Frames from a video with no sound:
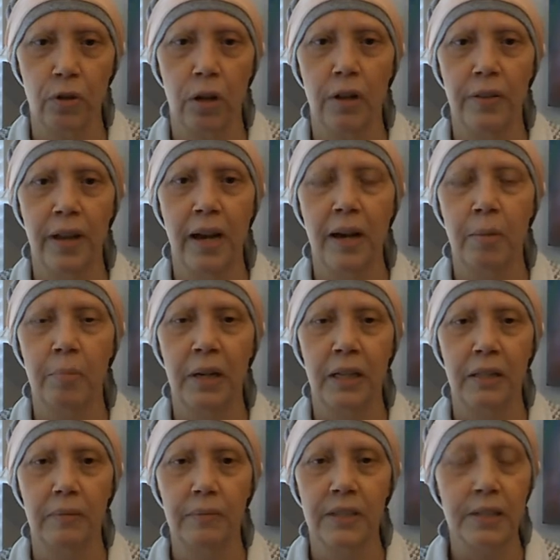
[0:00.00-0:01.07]
all of that,
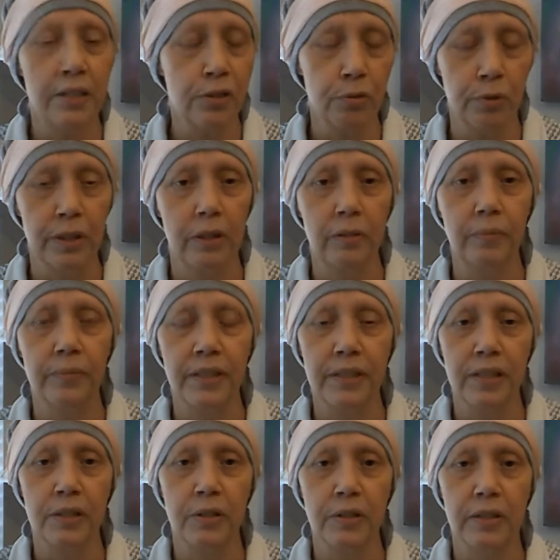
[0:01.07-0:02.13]
but this is real. This
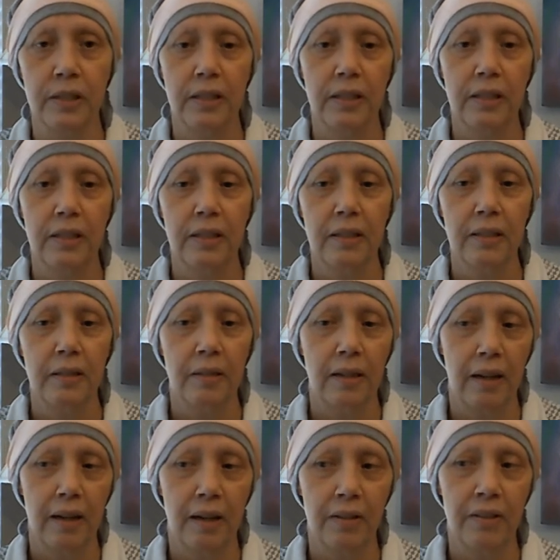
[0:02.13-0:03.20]
is
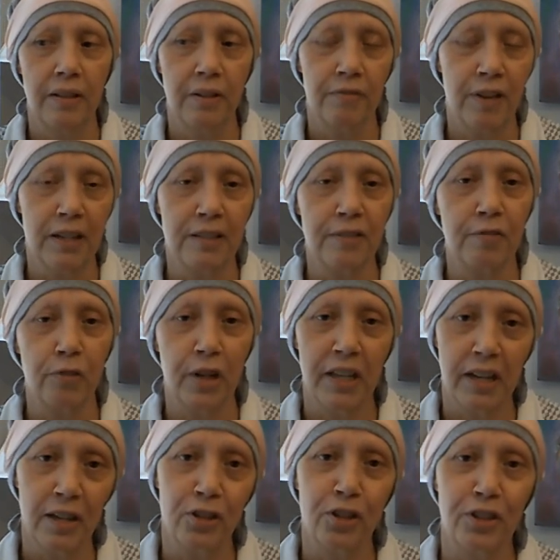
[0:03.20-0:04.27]
the effects of
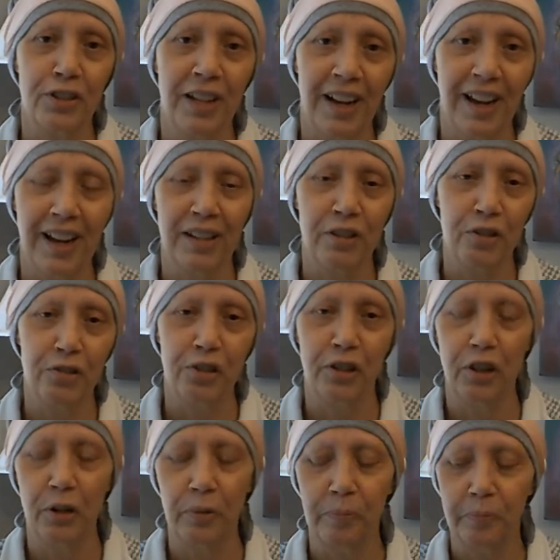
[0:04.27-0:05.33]
radiation that I had years
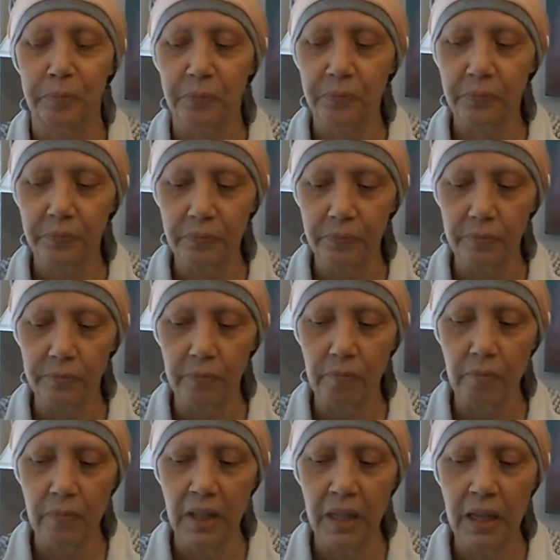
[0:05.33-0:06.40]
ago.
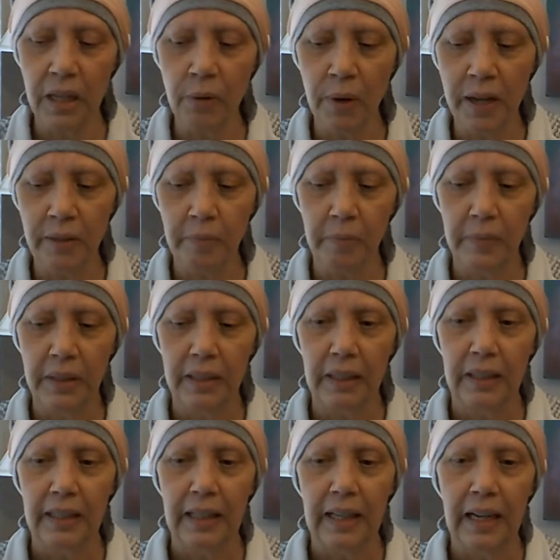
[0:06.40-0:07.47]
Anyway,
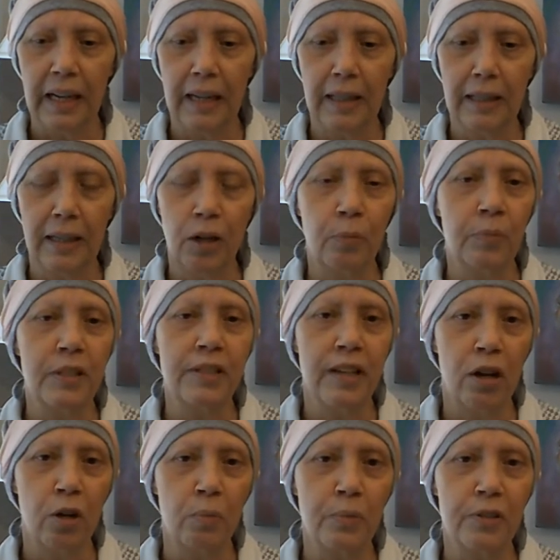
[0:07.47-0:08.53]
I hope this
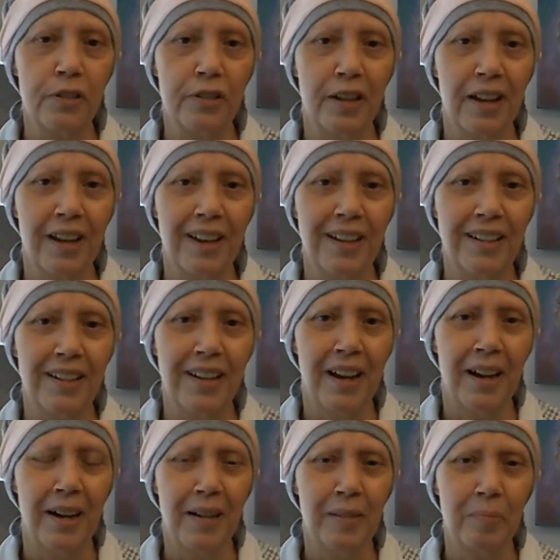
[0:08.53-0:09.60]
helps,
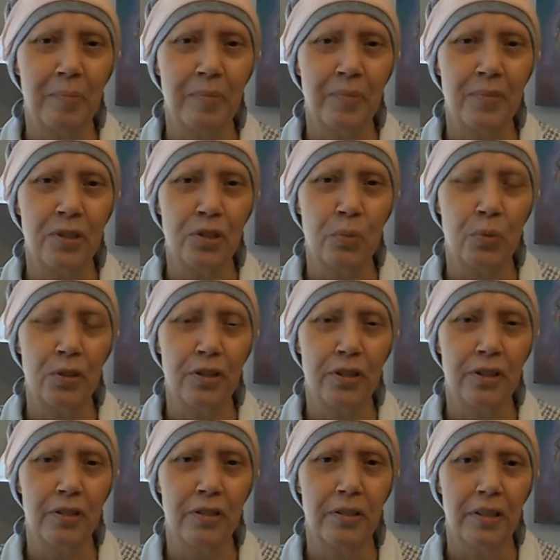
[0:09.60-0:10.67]
and just want
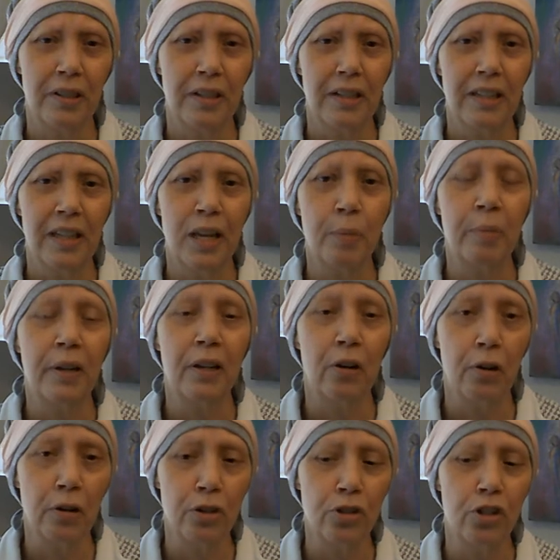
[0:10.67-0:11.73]
to keep
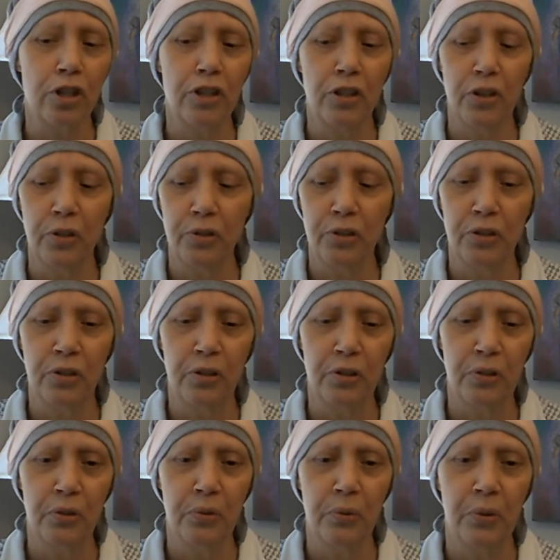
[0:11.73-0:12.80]
encouraging you
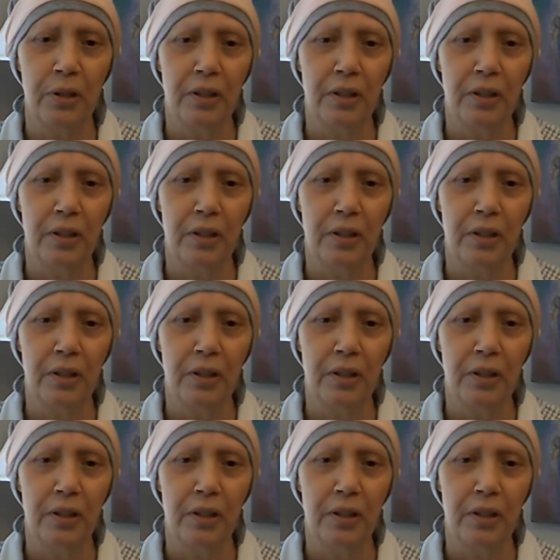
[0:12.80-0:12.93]
to